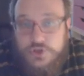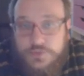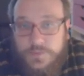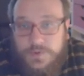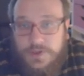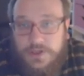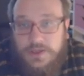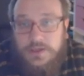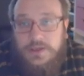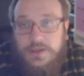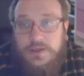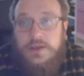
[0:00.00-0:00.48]

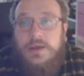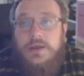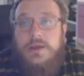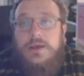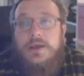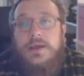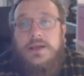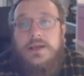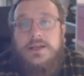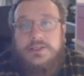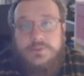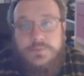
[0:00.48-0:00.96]
be,
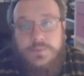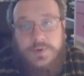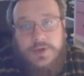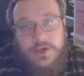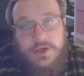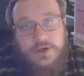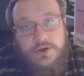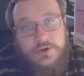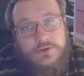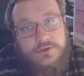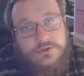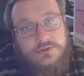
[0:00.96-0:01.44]
it's
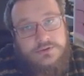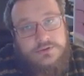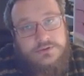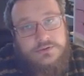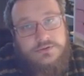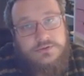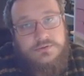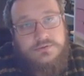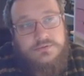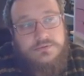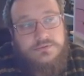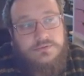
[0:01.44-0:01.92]

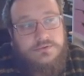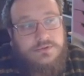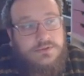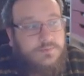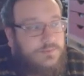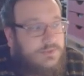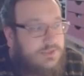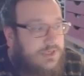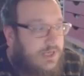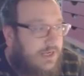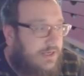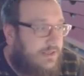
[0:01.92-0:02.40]
because
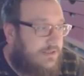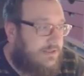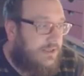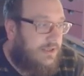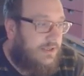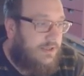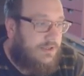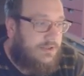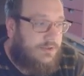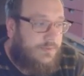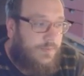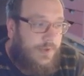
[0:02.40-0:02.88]
some data
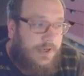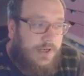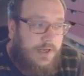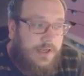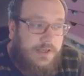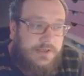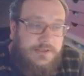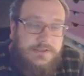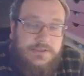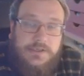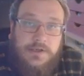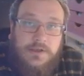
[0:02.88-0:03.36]
has been
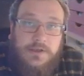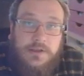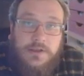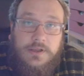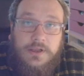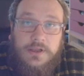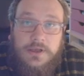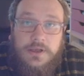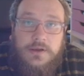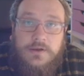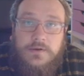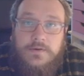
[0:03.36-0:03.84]
hidden in
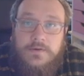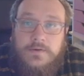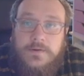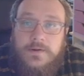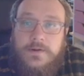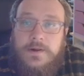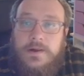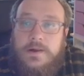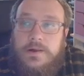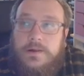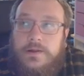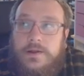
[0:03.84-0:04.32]
there.
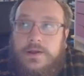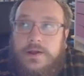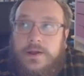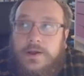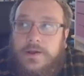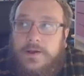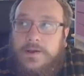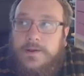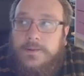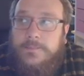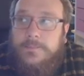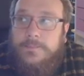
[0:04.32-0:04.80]

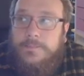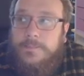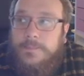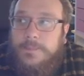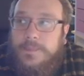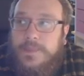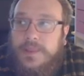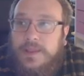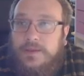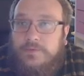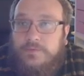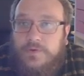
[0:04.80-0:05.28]

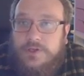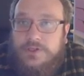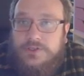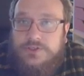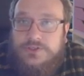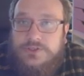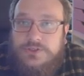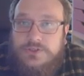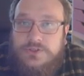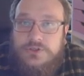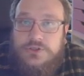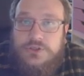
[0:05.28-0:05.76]
If
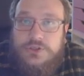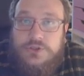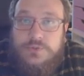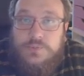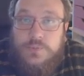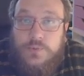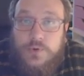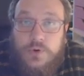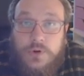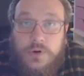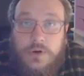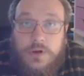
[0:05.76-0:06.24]
it's
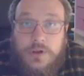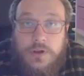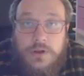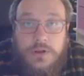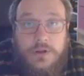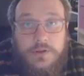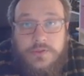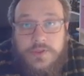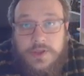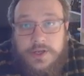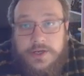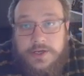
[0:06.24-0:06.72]

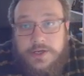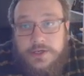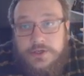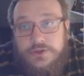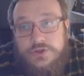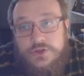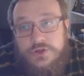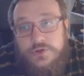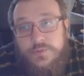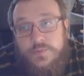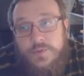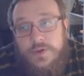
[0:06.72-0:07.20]
smaller than it
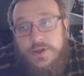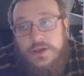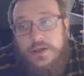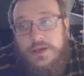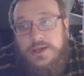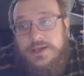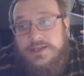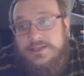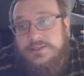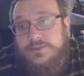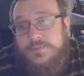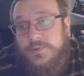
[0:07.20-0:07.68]
should be,
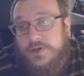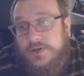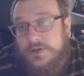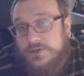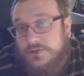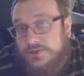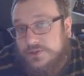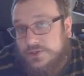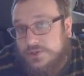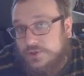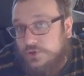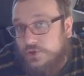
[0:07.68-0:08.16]
it's
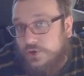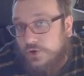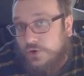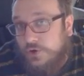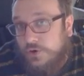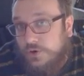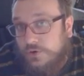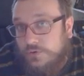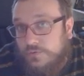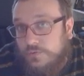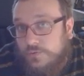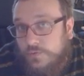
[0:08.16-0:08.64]
because it's
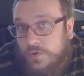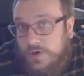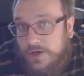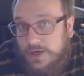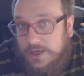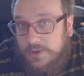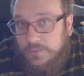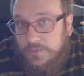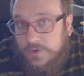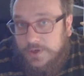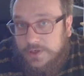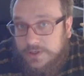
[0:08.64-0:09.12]
not
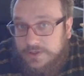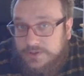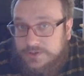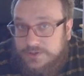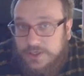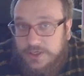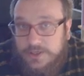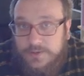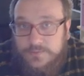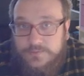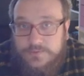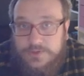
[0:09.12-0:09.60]
really what it
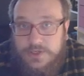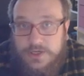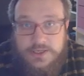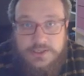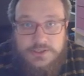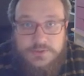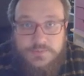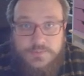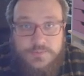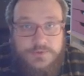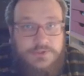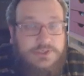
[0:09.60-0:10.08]
seems. Like,
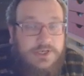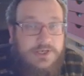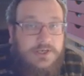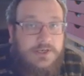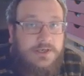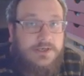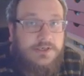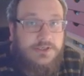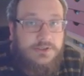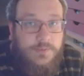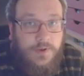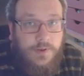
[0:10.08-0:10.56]
it's
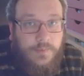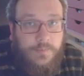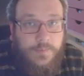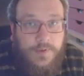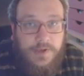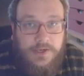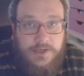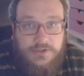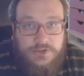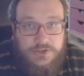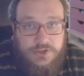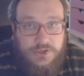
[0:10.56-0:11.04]
pretending to be a
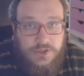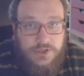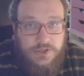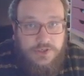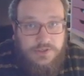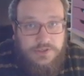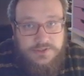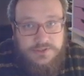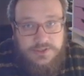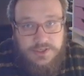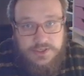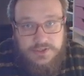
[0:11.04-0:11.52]
picture
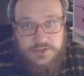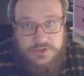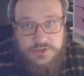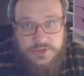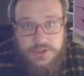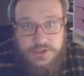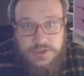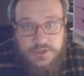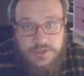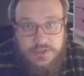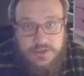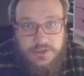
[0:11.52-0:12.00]
and it's
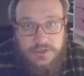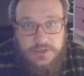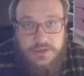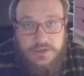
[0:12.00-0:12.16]
actually